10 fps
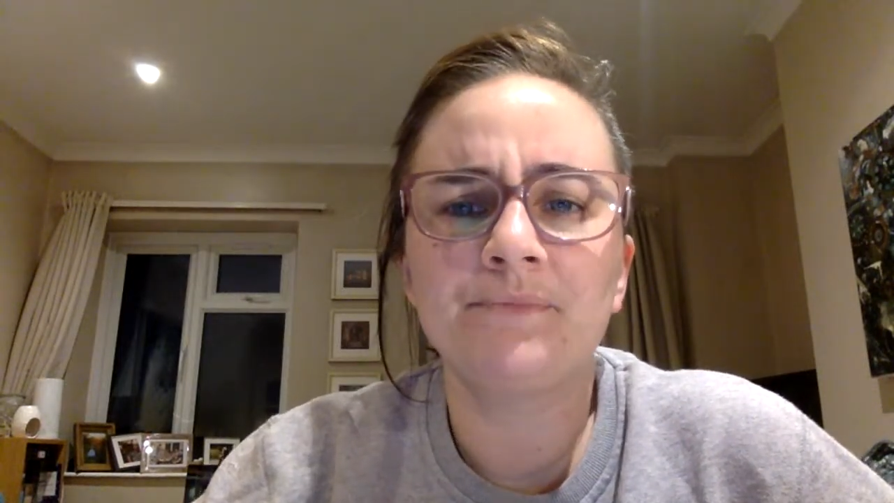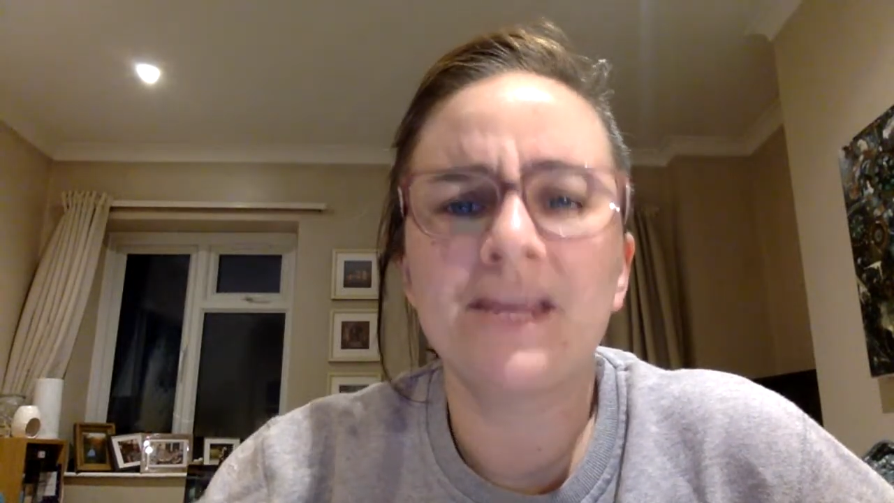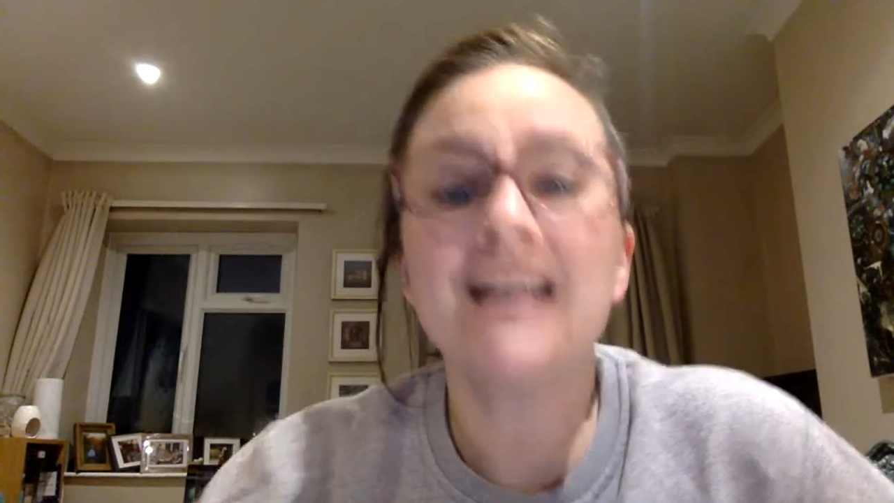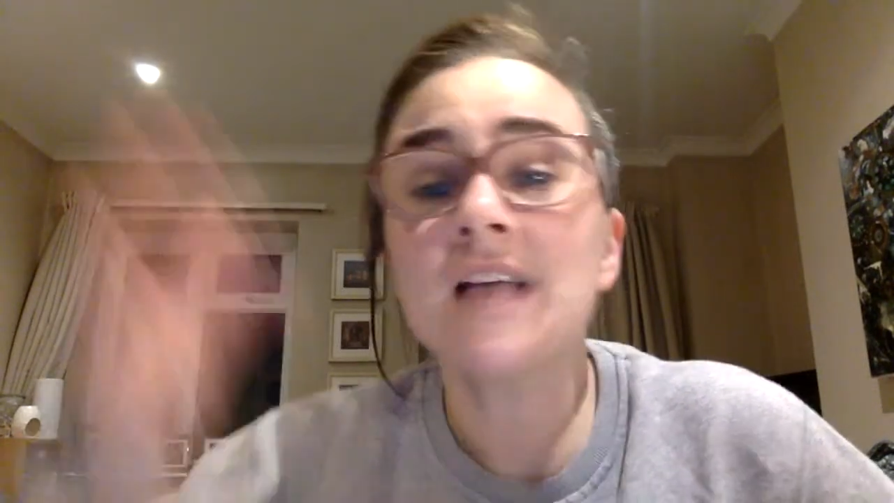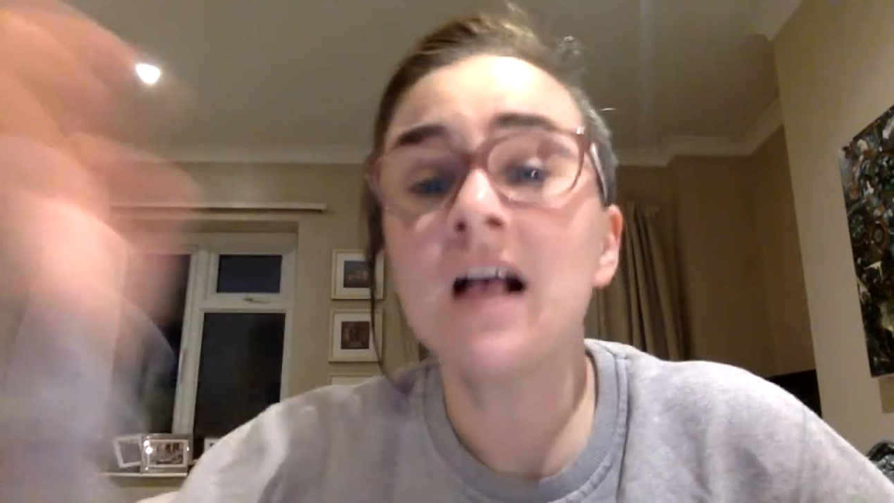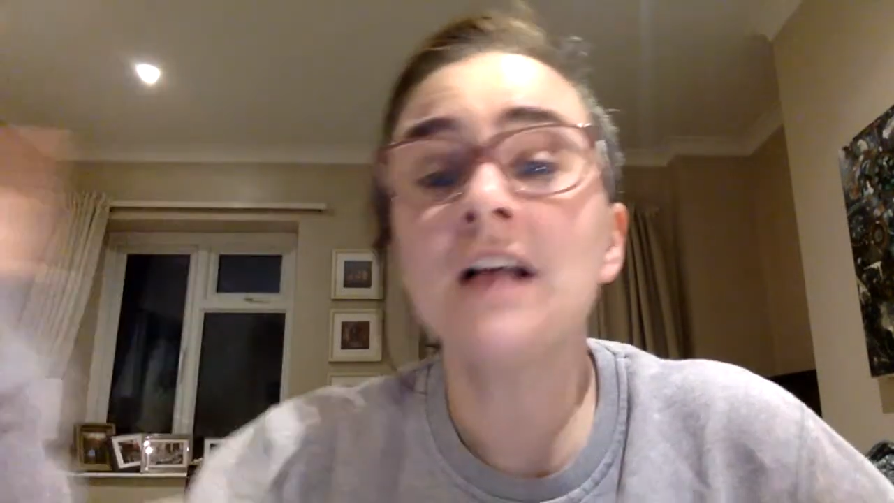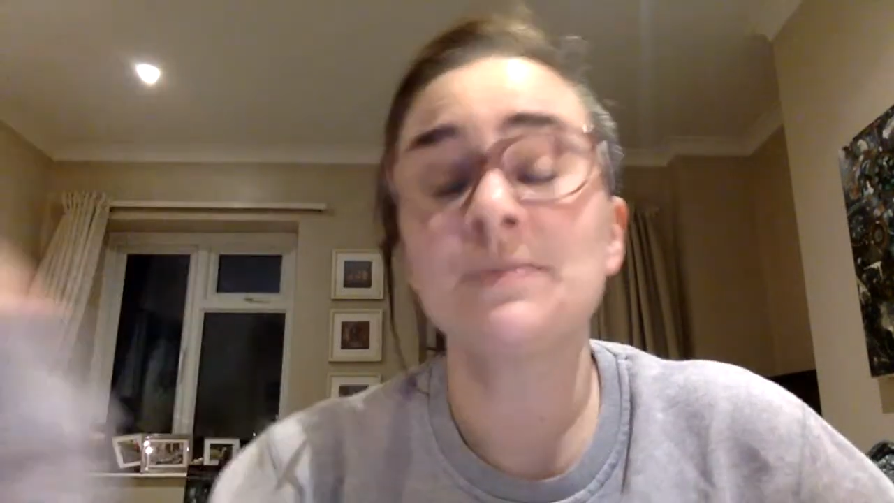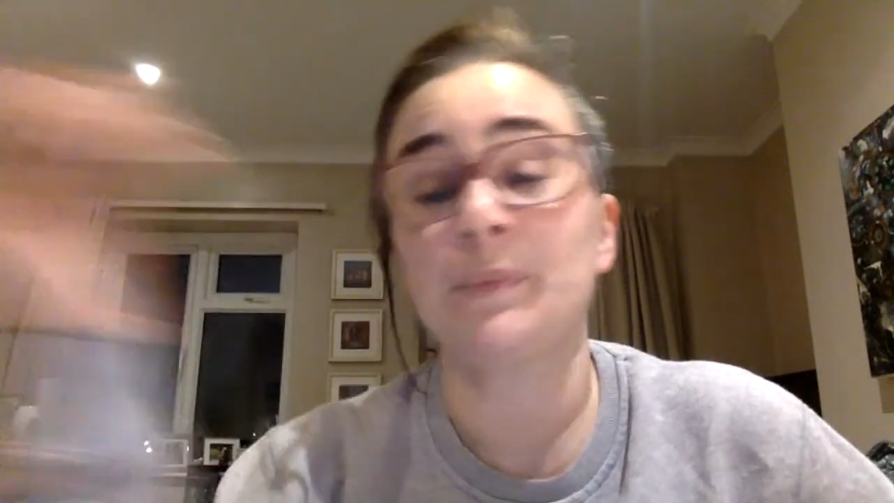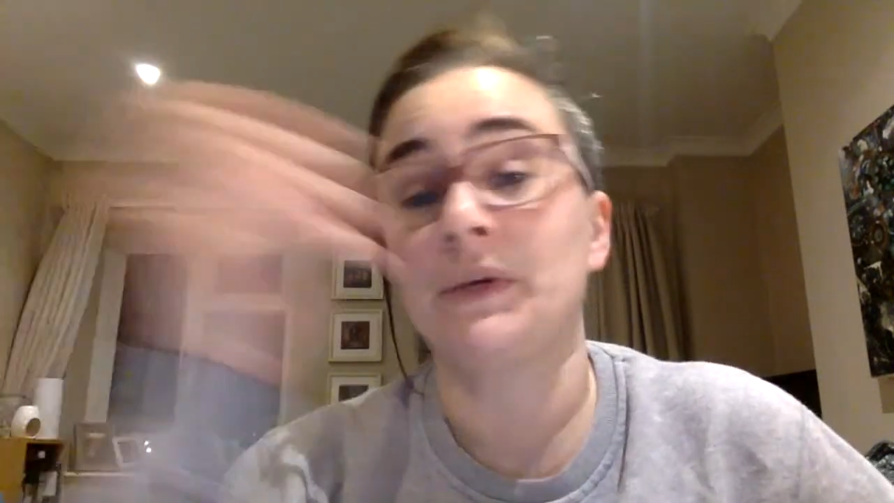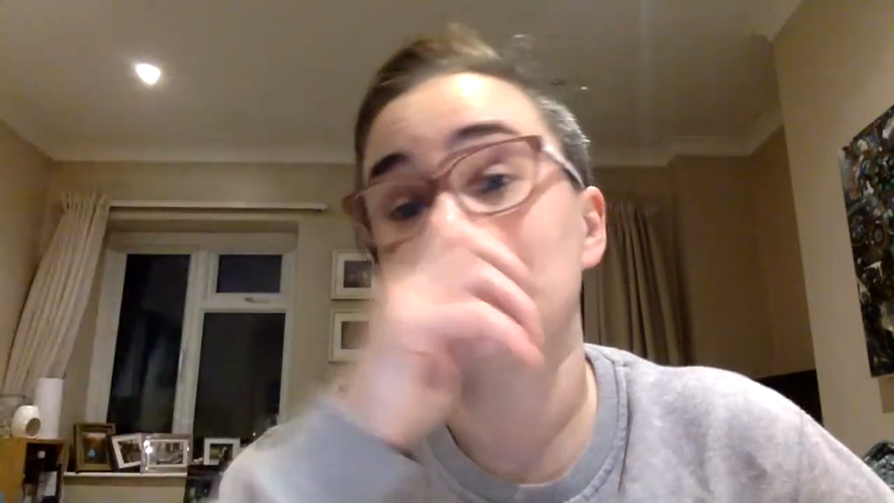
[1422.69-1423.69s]
As a
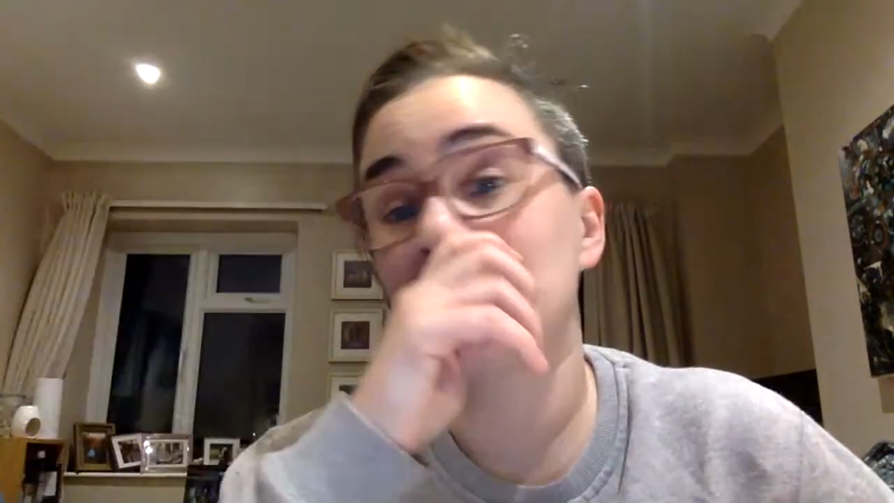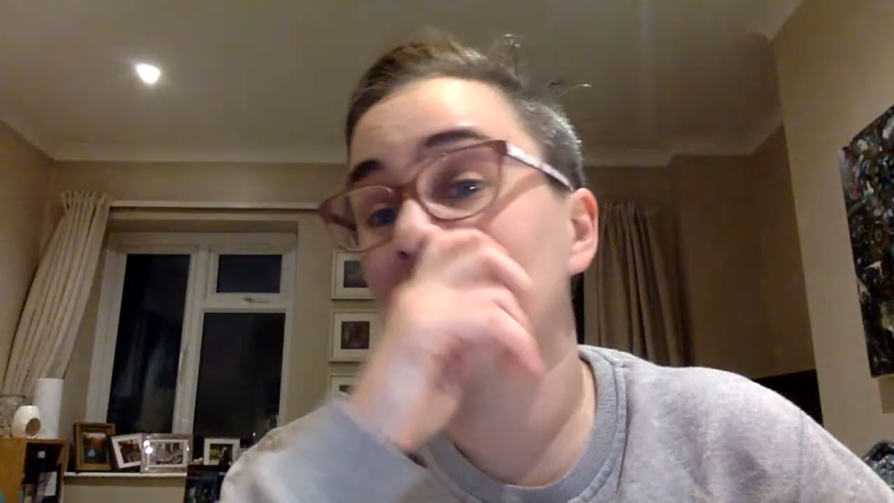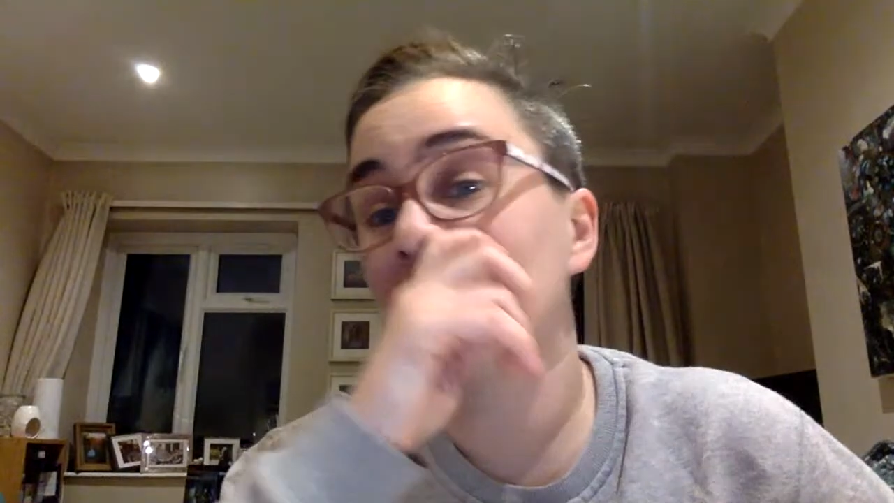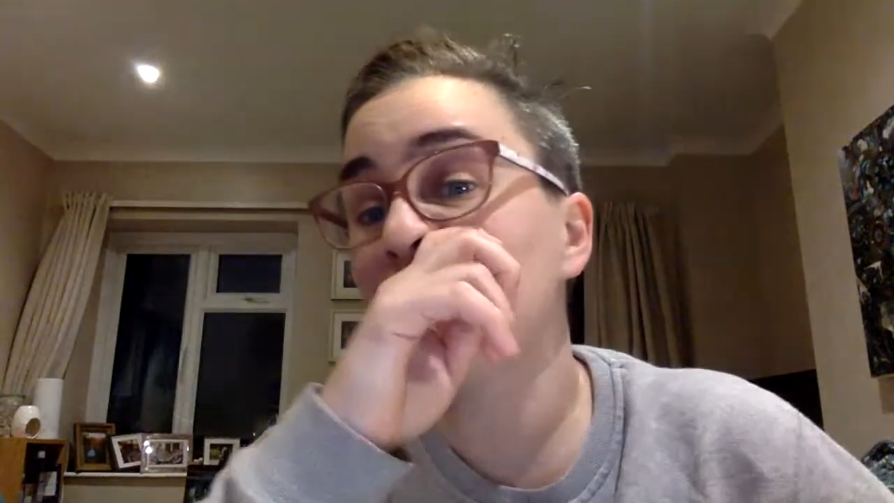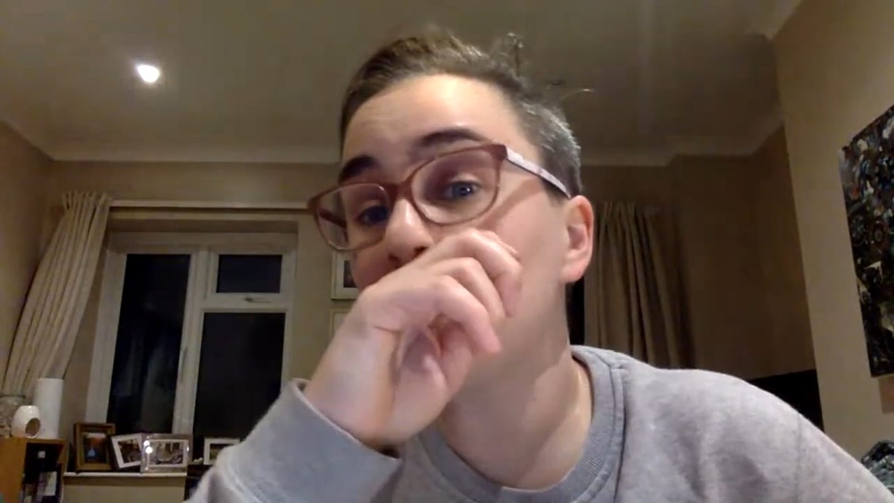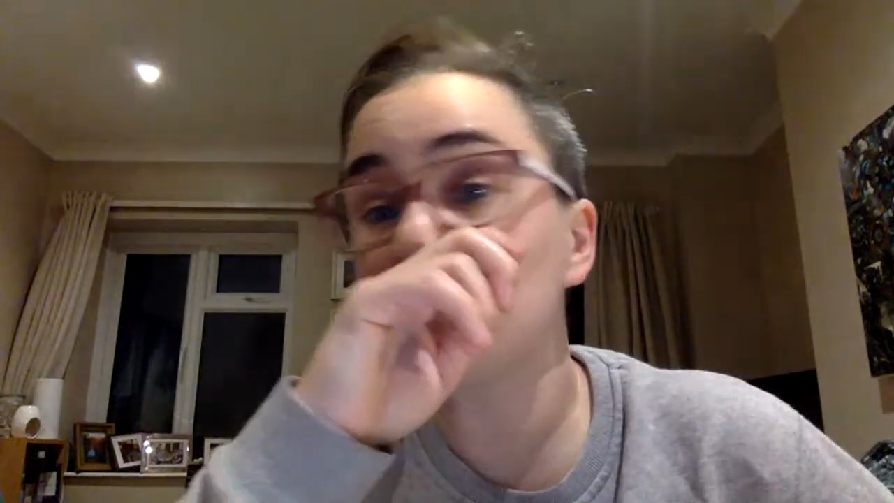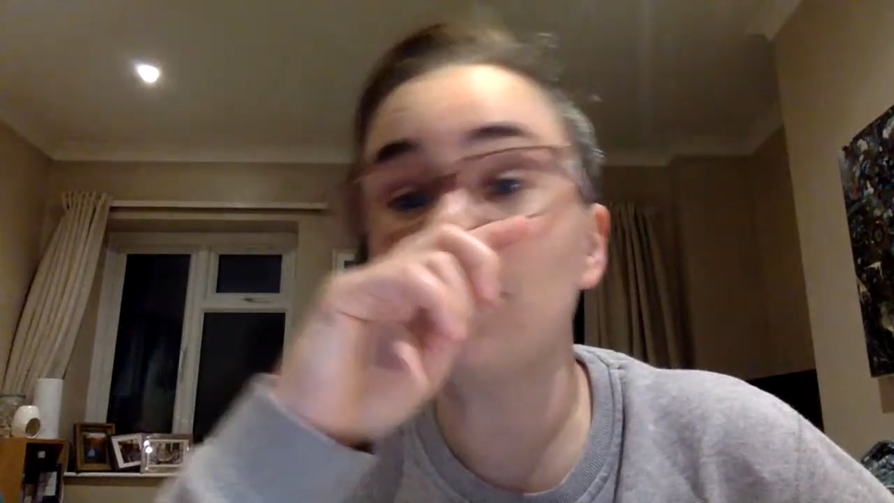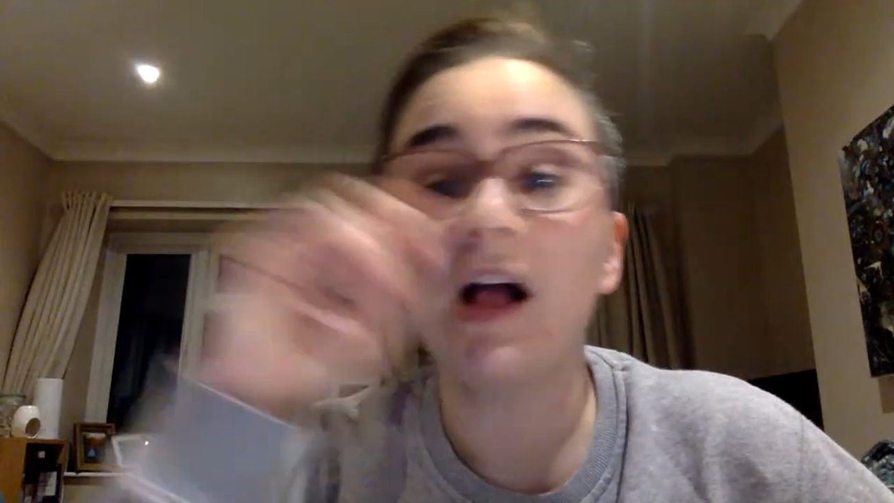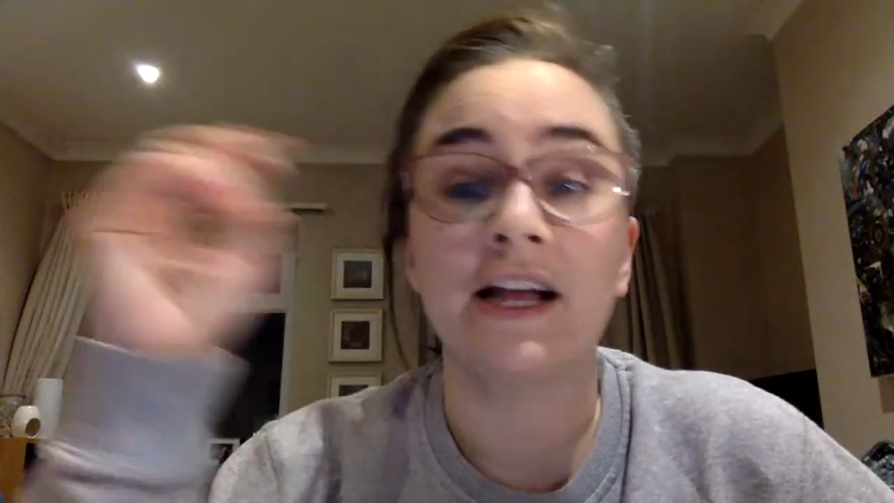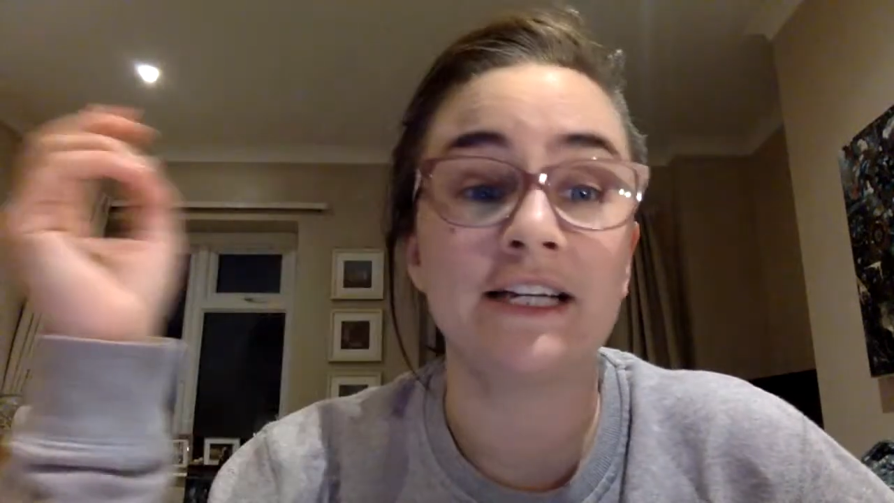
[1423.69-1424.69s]
husband, it had felt
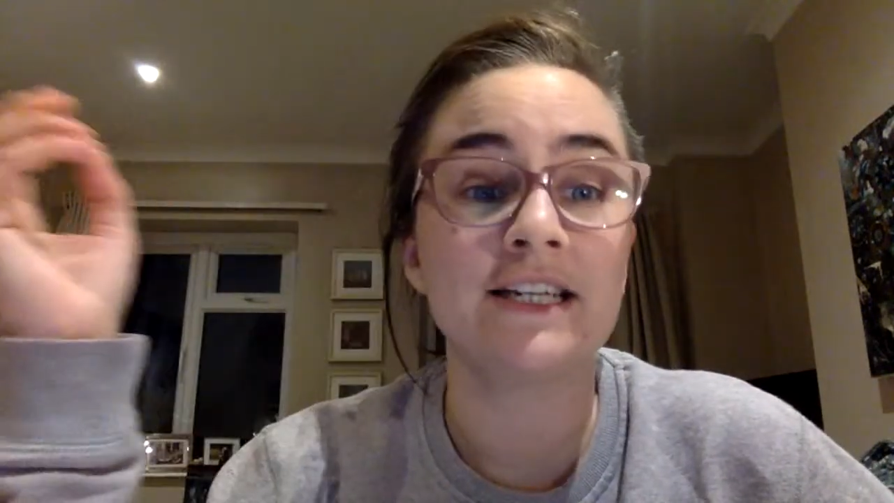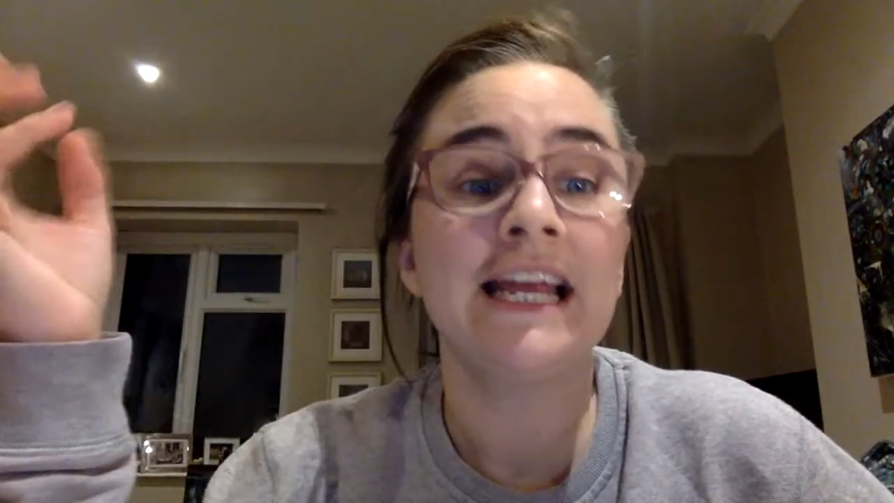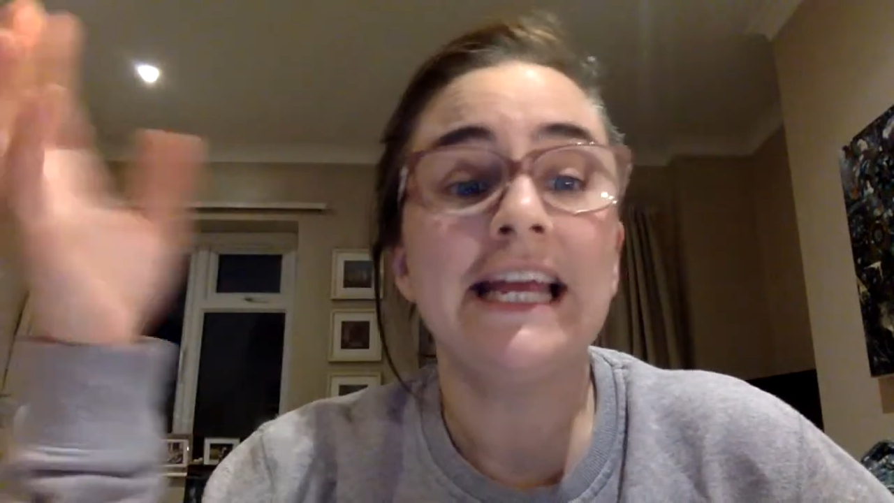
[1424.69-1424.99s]
right.